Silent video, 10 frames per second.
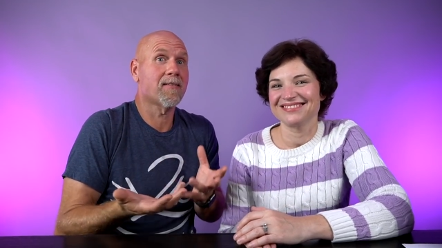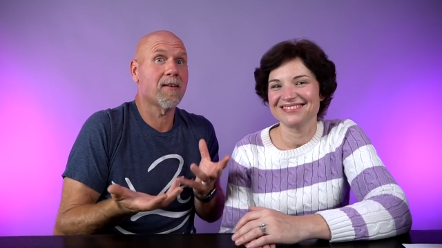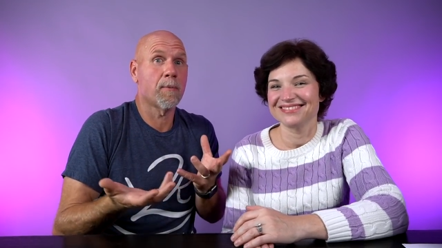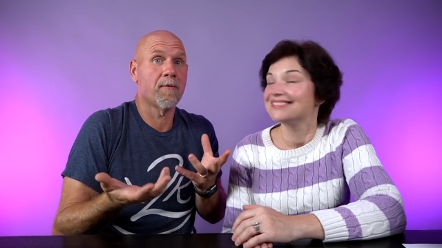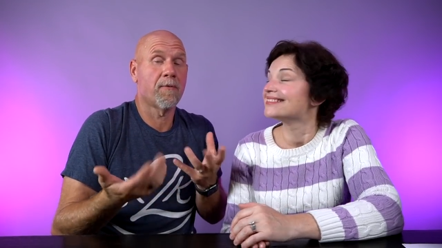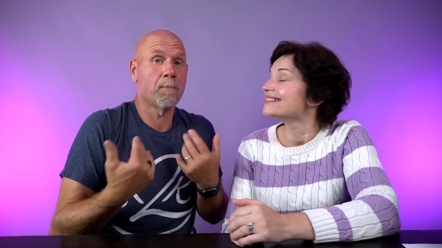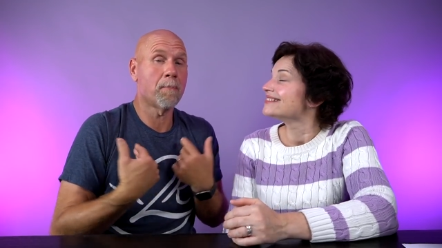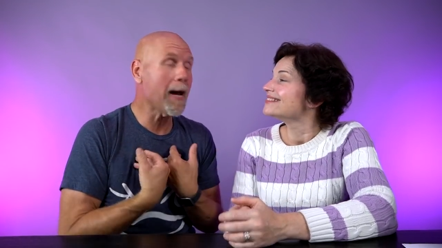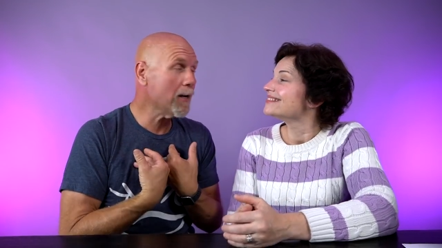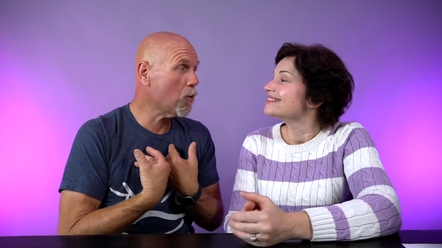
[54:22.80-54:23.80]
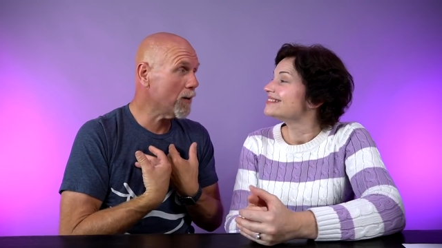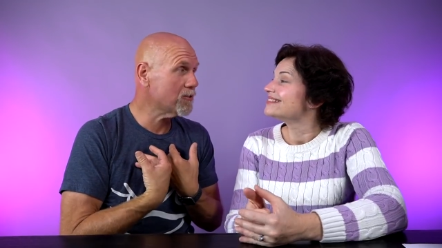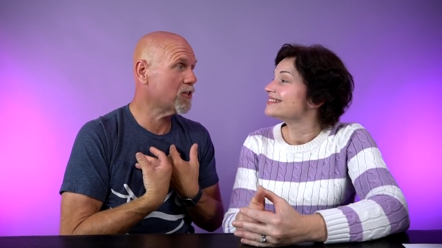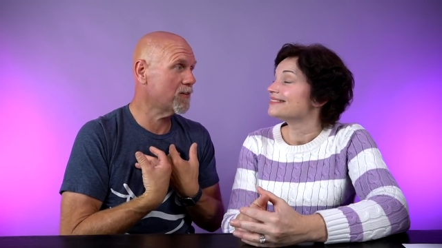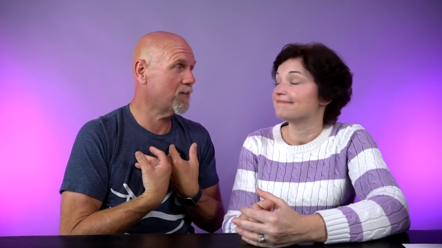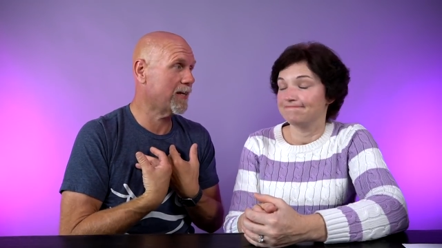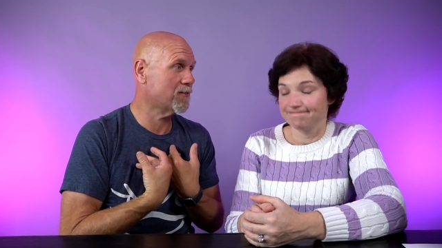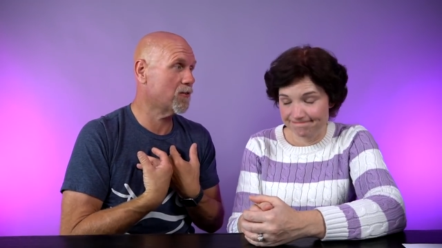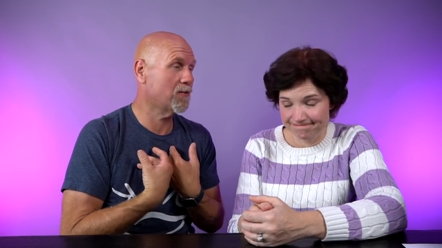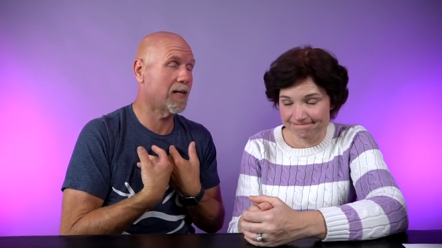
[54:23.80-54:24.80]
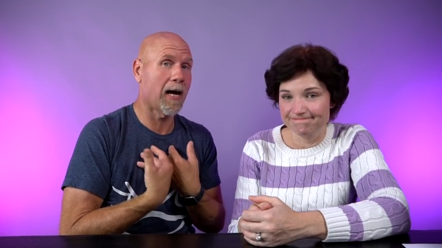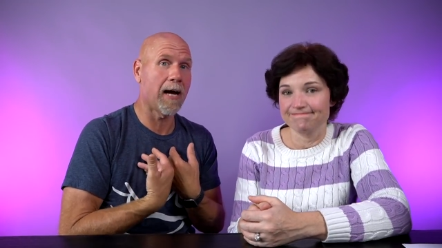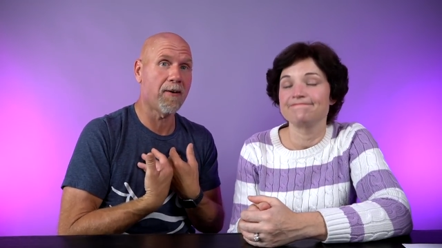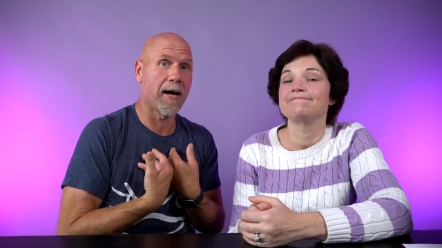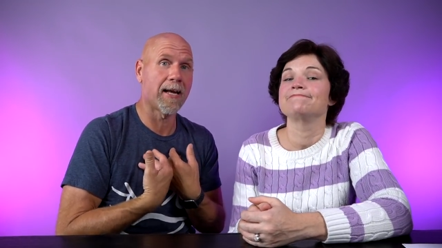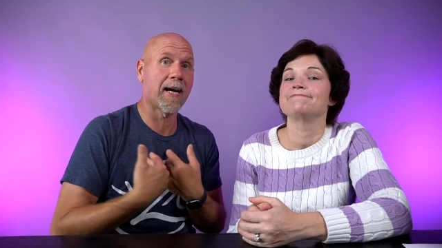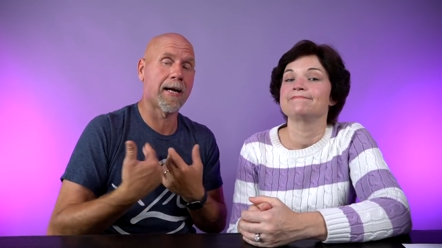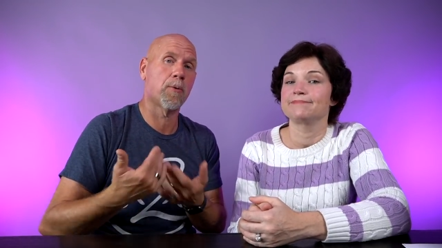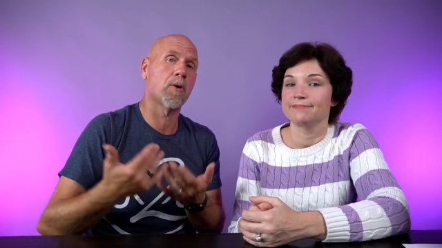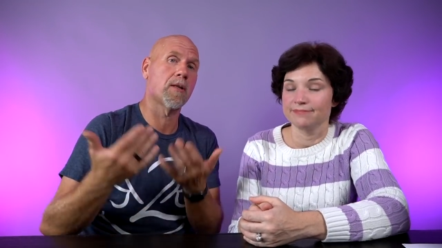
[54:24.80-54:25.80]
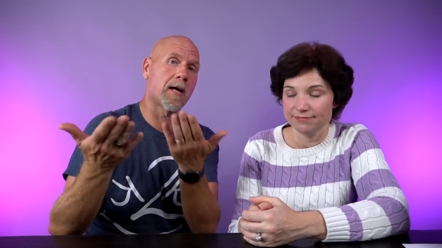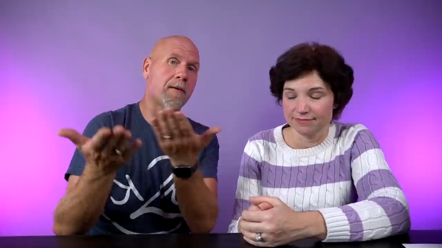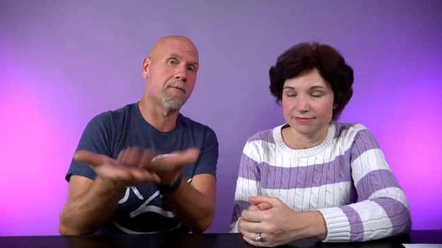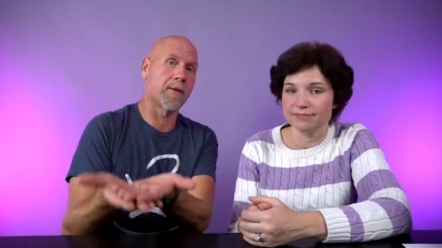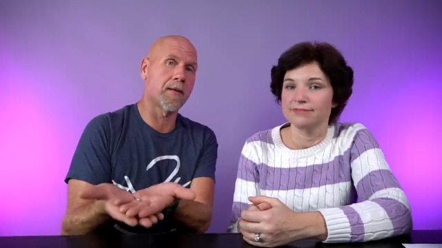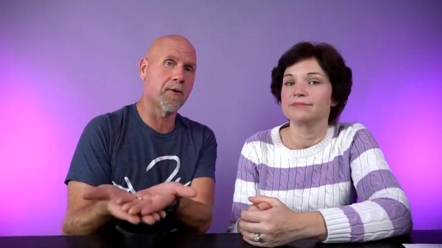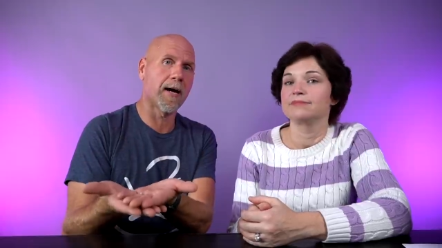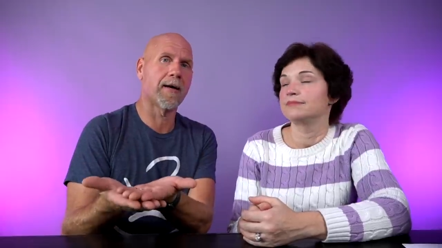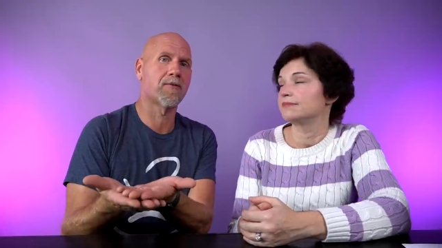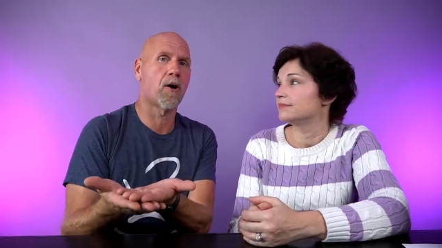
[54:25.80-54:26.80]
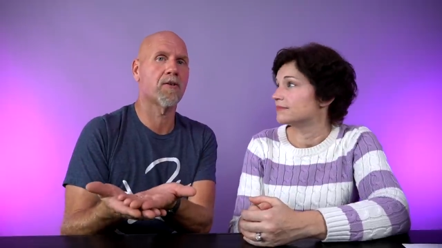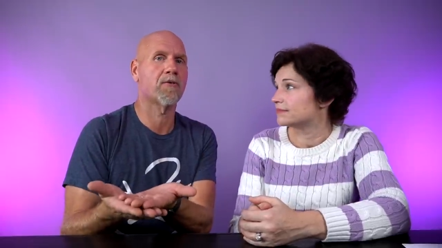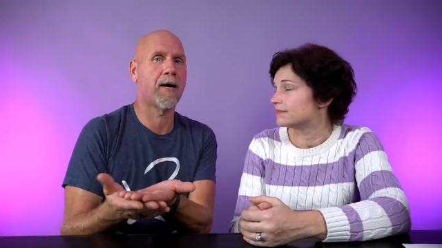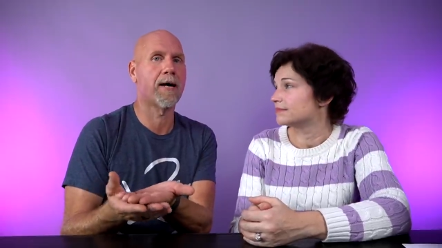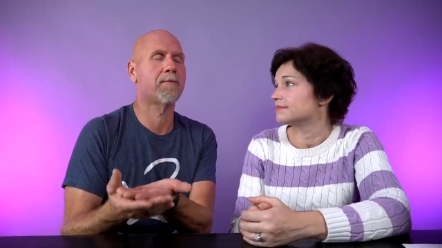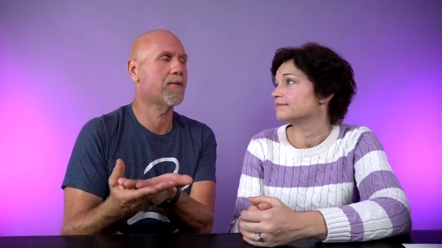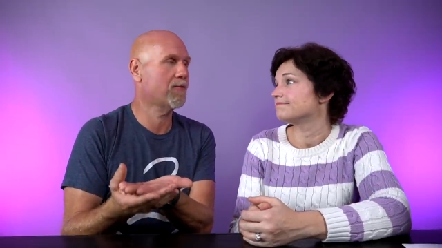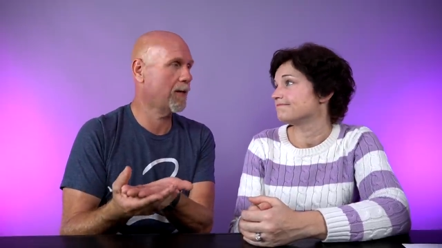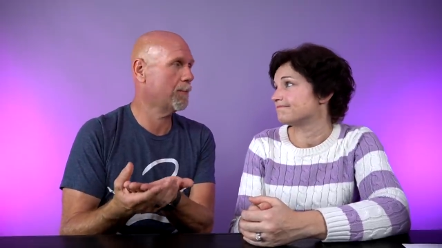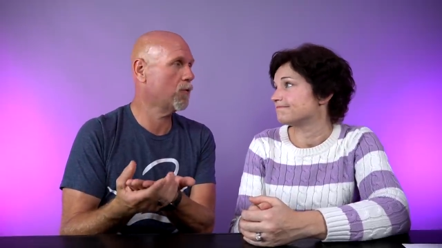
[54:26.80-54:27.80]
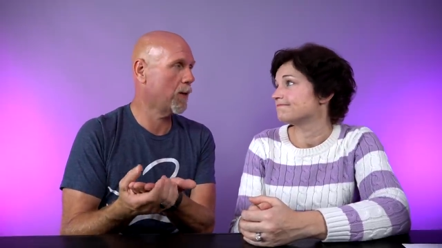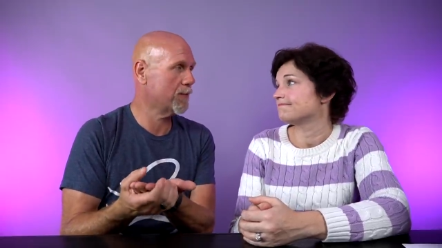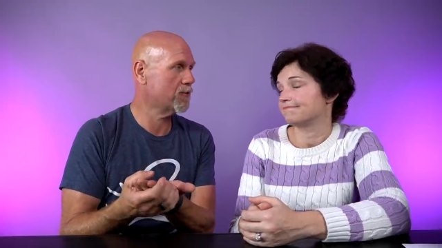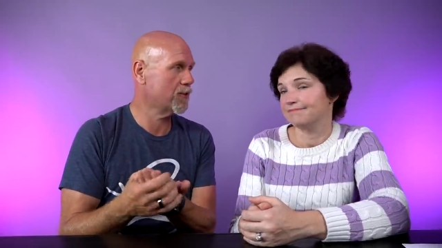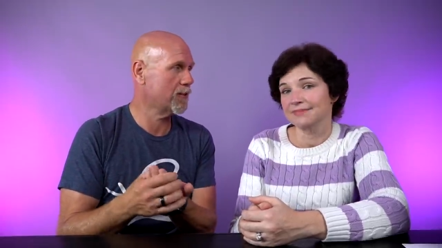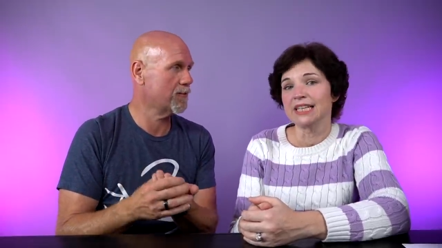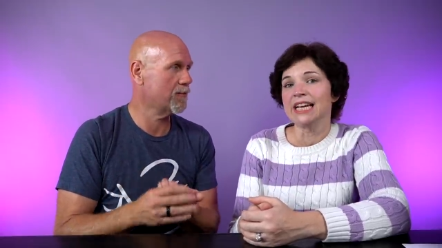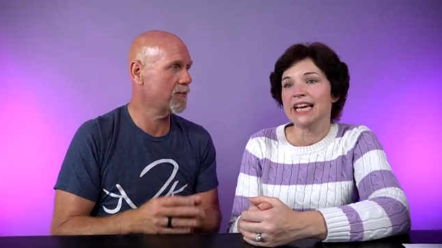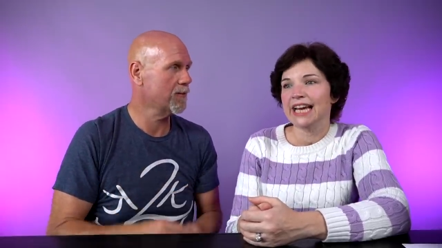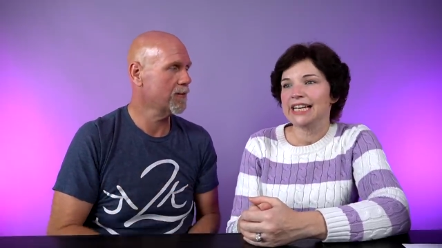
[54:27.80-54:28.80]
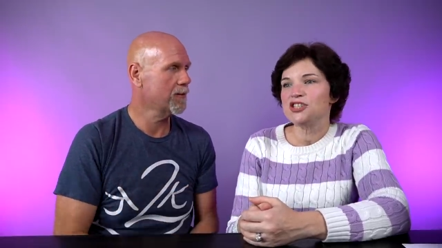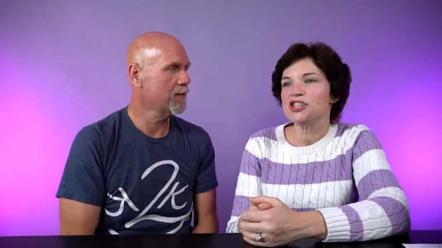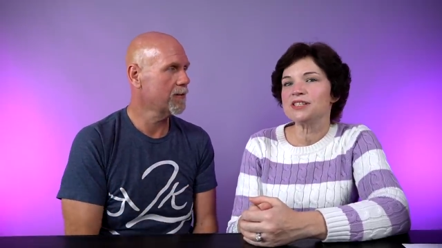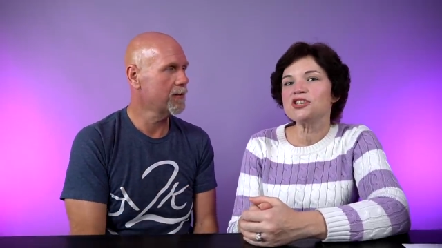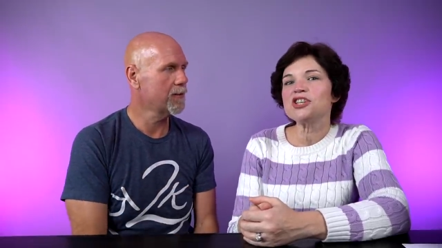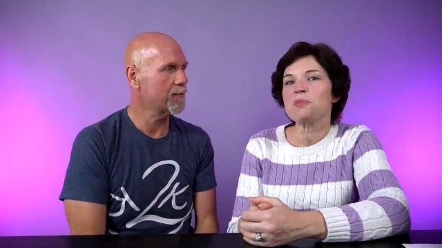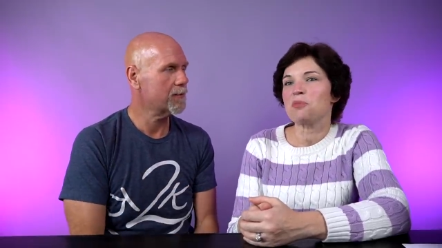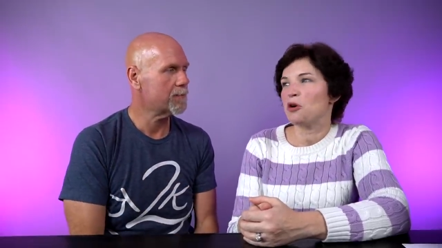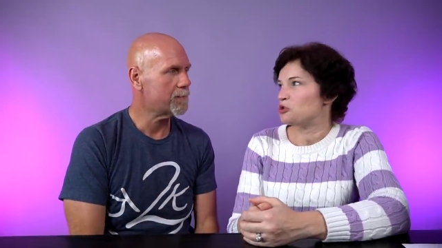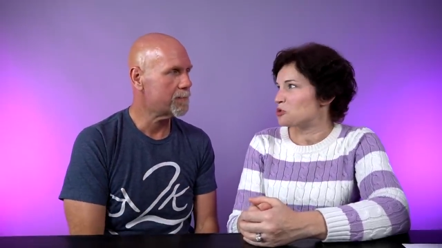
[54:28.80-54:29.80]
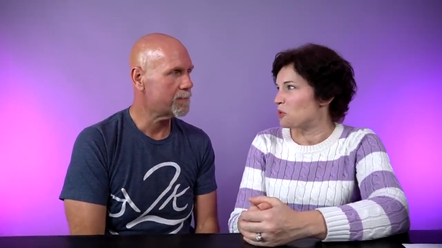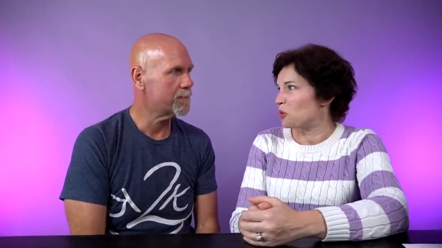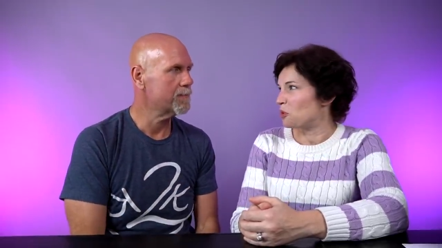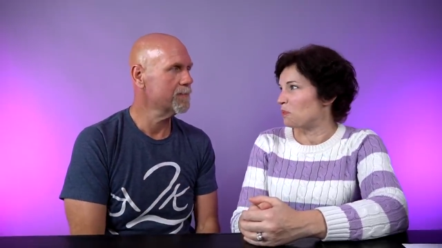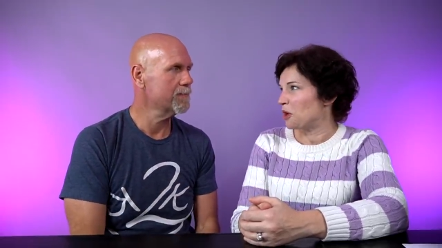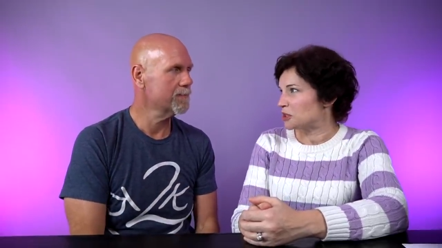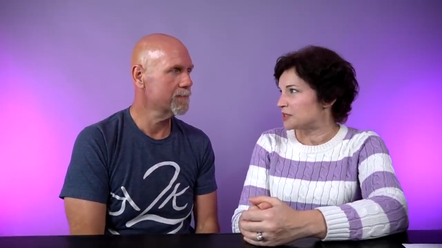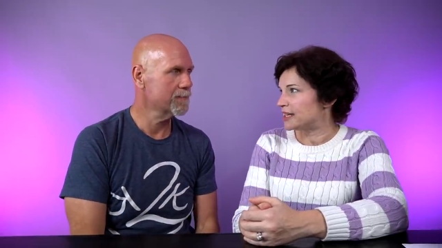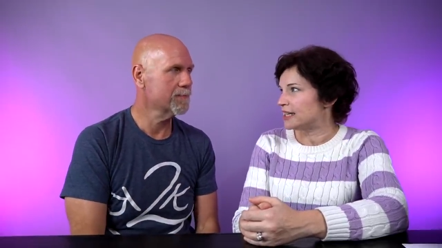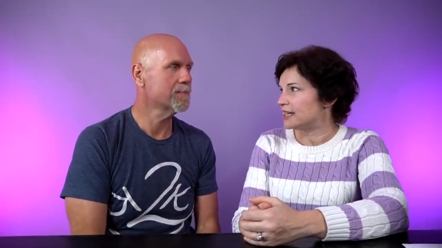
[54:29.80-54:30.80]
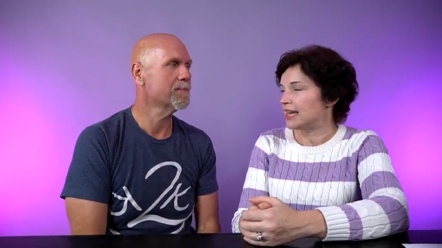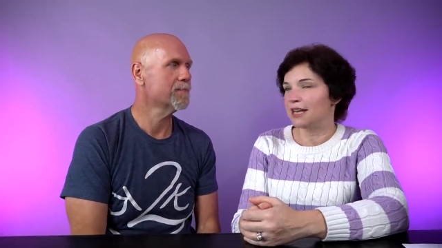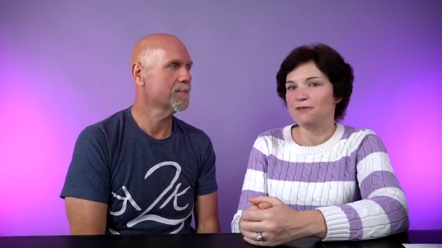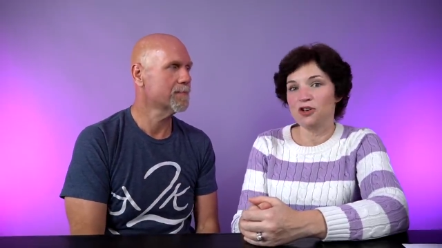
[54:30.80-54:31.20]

Speaker 1: some of my questions answered that I've had. And I know a lot of you guys also have the same questions.
Speaker 2: And he's just such an approachable person. If